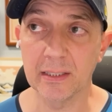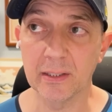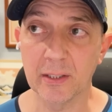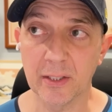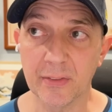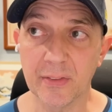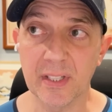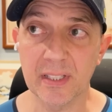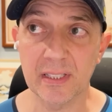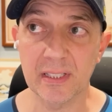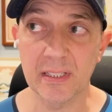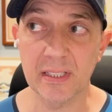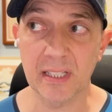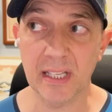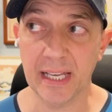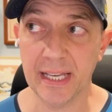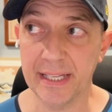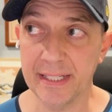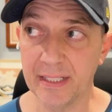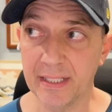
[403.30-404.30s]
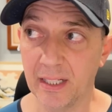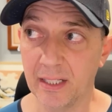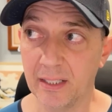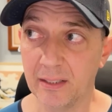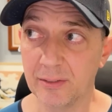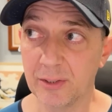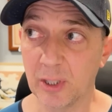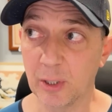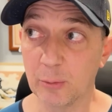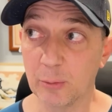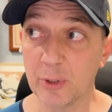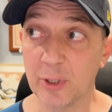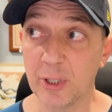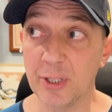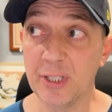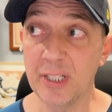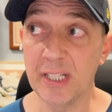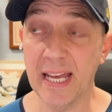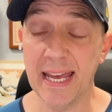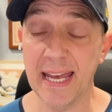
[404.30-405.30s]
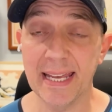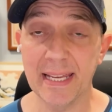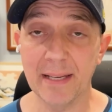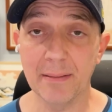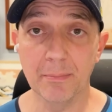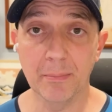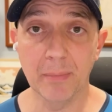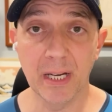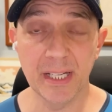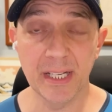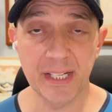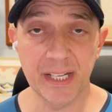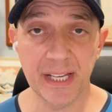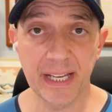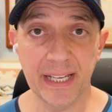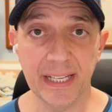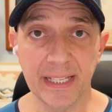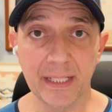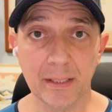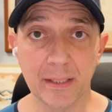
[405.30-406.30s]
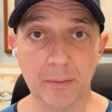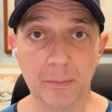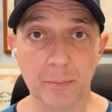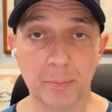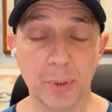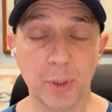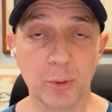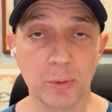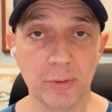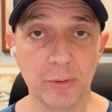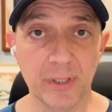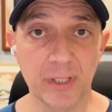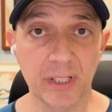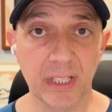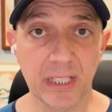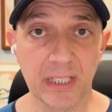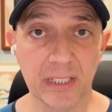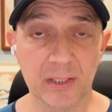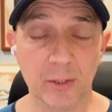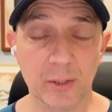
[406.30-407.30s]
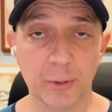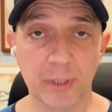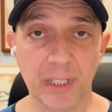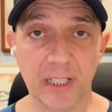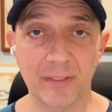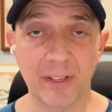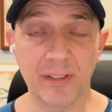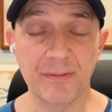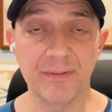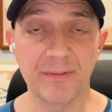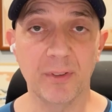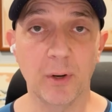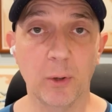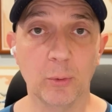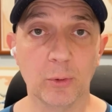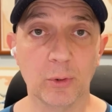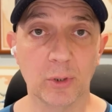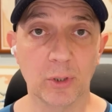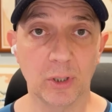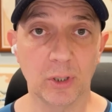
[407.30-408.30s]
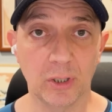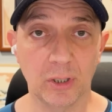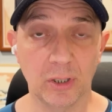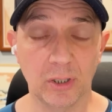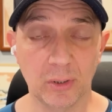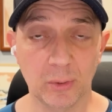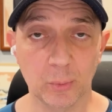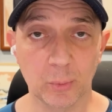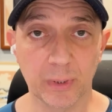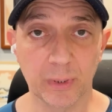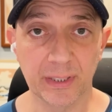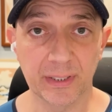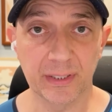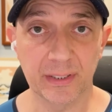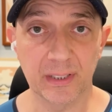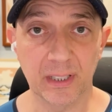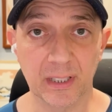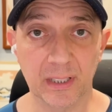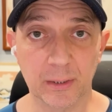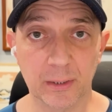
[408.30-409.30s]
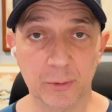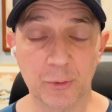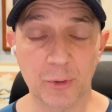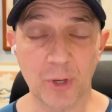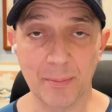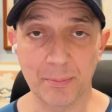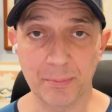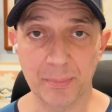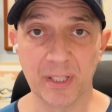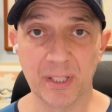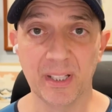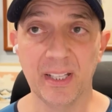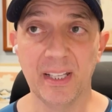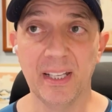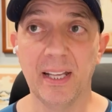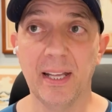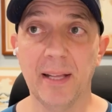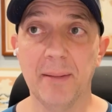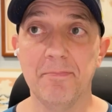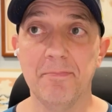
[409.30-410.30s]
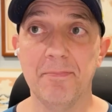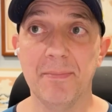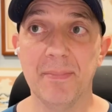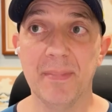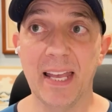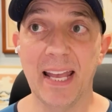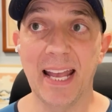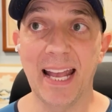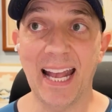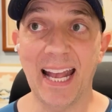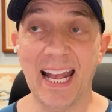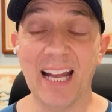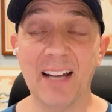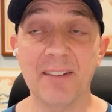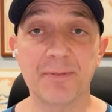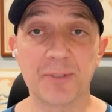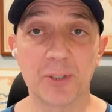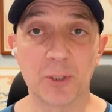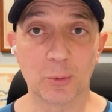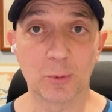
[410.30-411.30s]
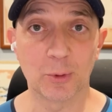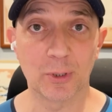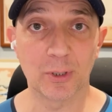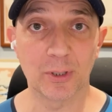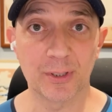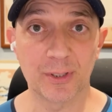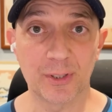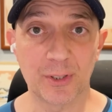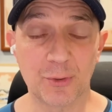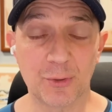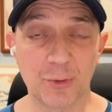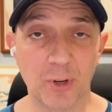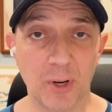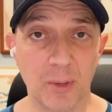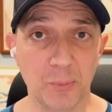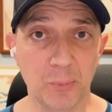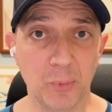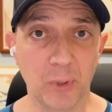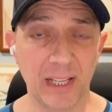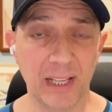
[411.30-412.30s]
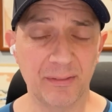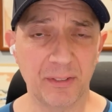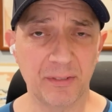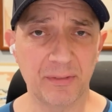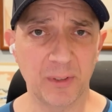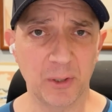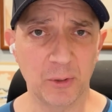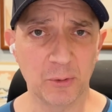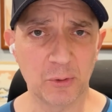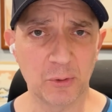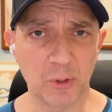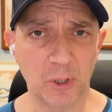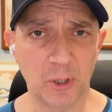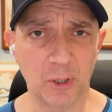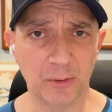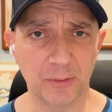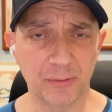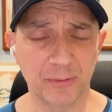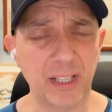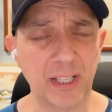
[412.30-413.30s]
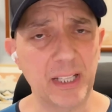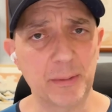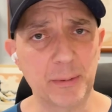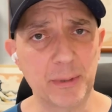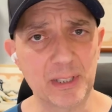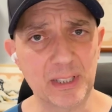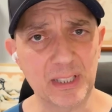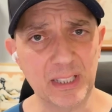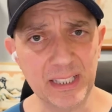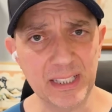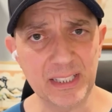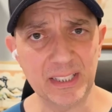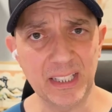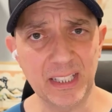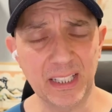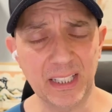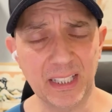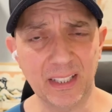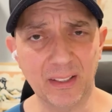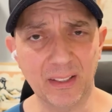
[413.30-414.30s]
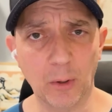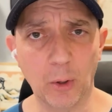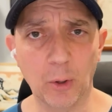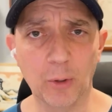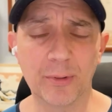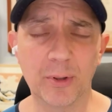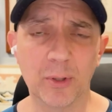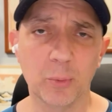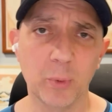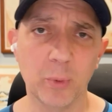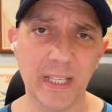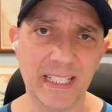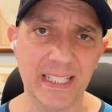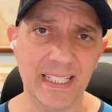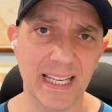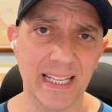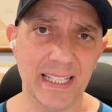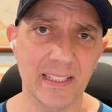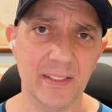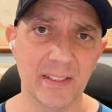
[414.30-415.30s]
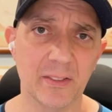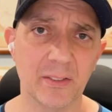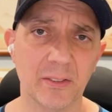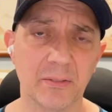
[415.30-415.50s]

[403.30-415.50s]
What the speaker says: this is ahead of, so today, Monday, Putin is going to have a phone call with Donald Trump. Afterwards, Trump will have a phone call with Vladimir Zelensky. Over the weekend,